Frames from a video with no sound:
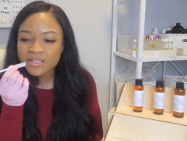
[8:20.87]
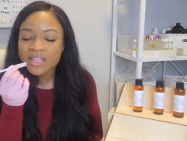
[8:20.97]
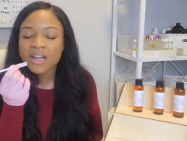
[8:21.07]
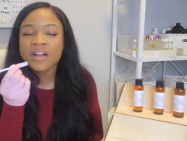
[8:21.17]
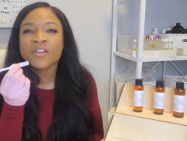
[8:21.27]
It's
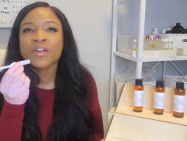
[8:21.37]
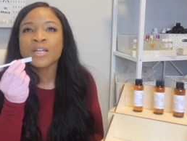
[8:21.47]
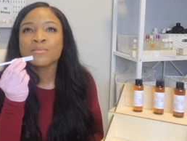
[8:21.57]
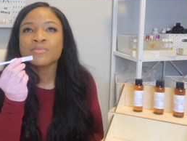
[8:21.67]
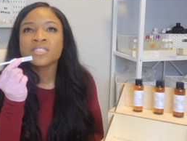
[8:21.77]
like a
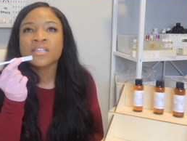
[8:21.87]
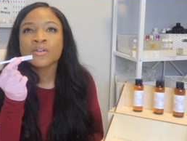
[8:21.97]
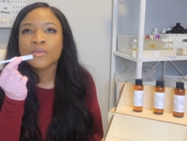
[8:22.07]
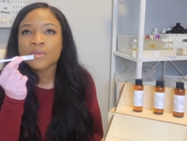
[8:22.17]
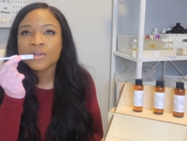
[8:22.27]

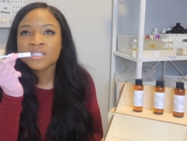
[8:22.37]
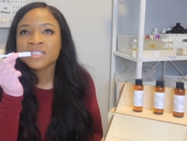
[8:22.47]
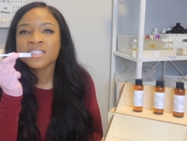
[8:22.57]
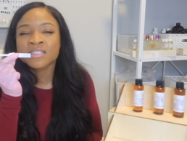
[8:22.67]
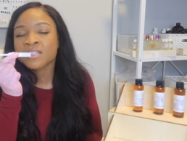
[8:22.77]
creamsicle.
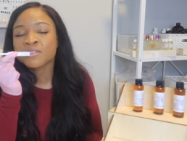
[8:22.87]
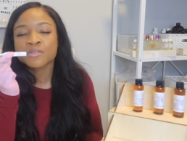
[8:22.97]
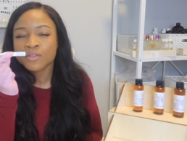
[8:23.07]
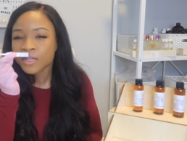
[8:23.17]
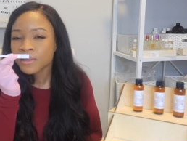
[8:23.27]
It's, it
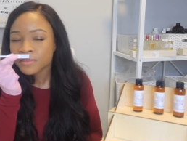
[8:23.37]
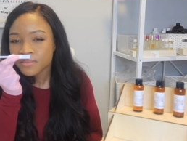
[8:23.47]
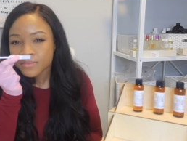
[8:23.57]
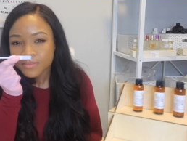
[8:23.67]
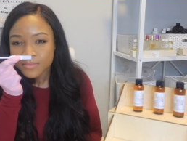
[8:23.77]
gives a cream.